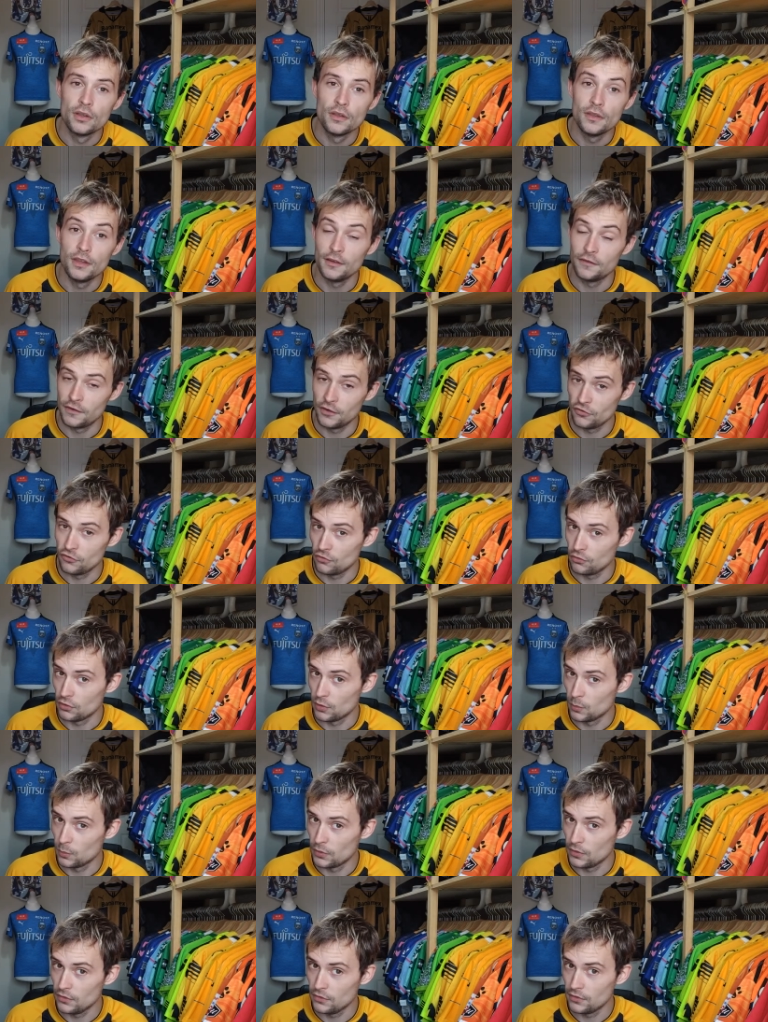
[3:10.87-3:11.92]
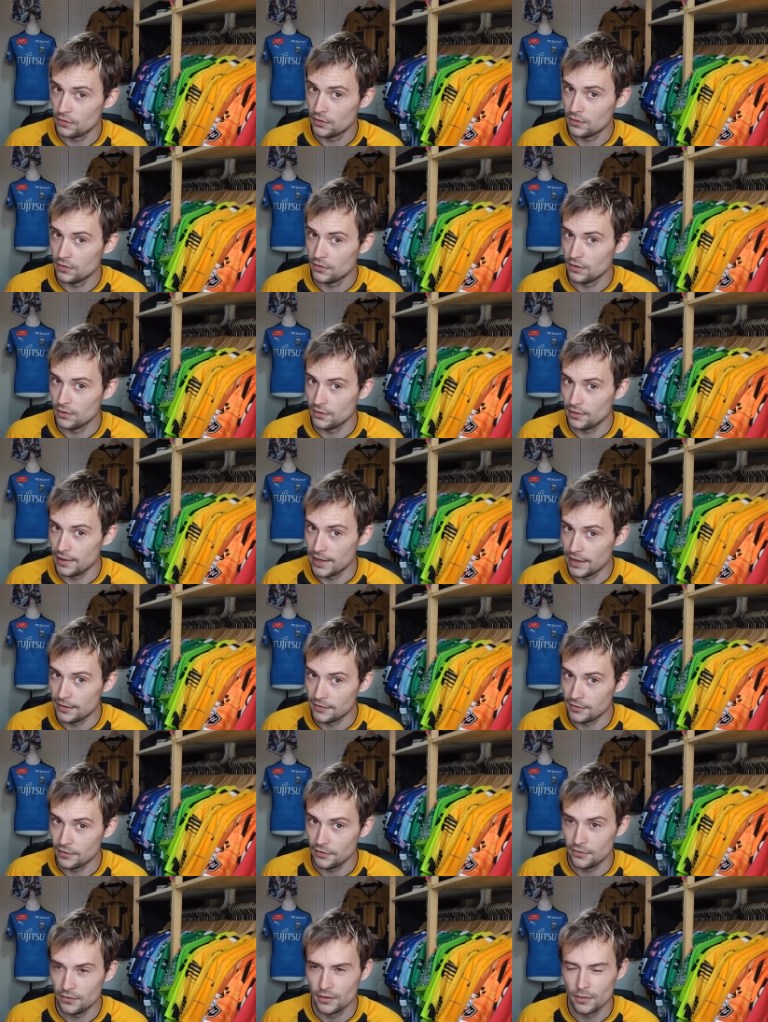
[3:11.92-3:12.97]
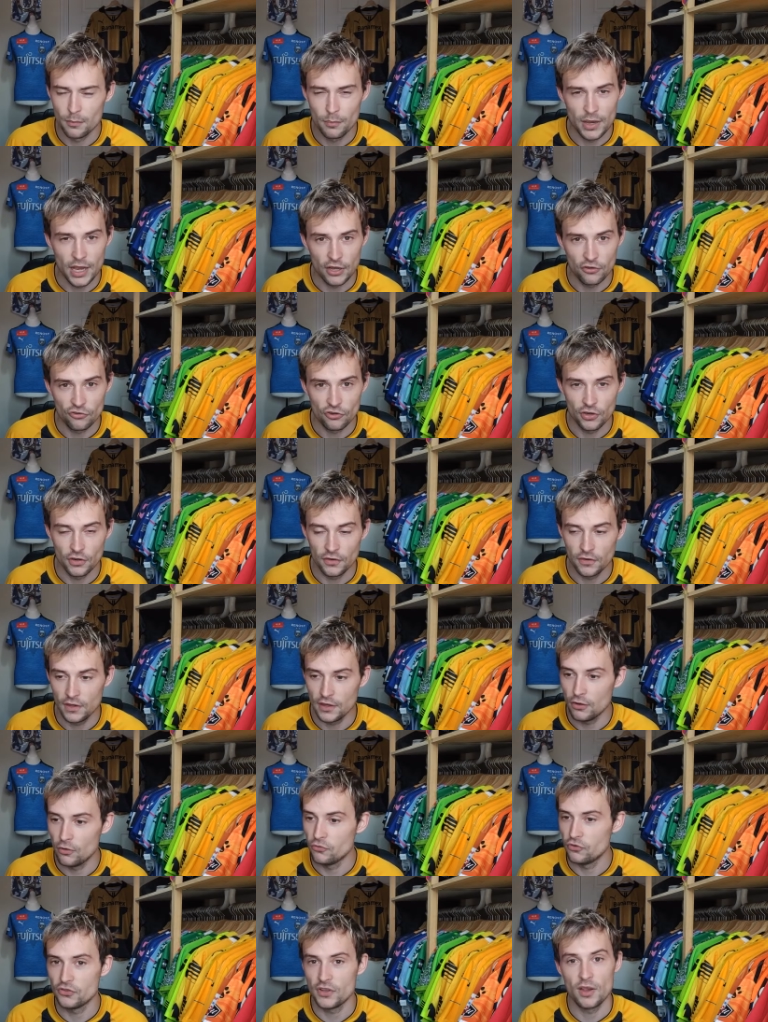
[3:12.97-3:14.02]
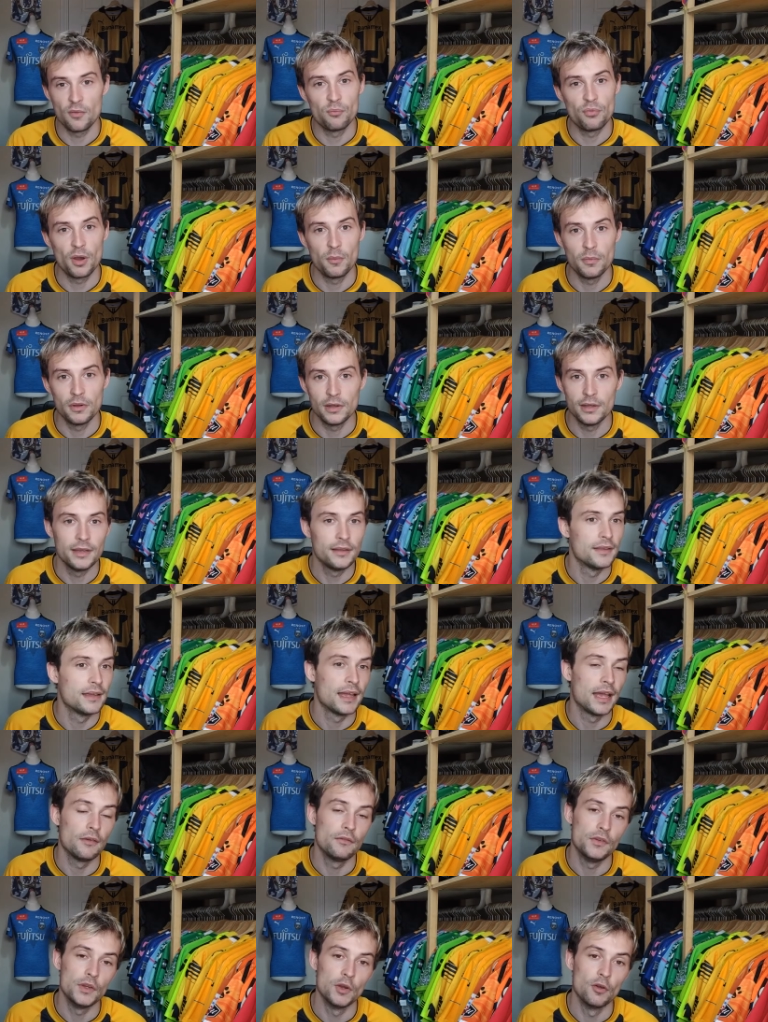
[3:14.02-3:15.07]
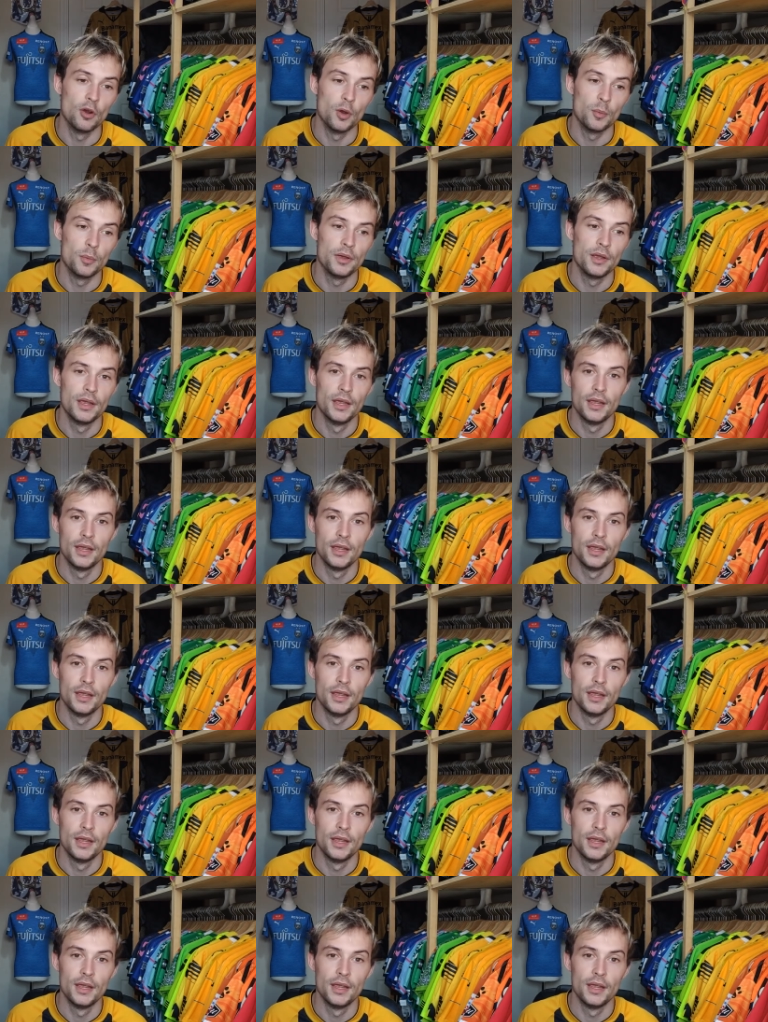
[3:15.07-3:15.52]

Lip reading: the official numbers, letters, patches. They don't just have Premier League, they have Europe.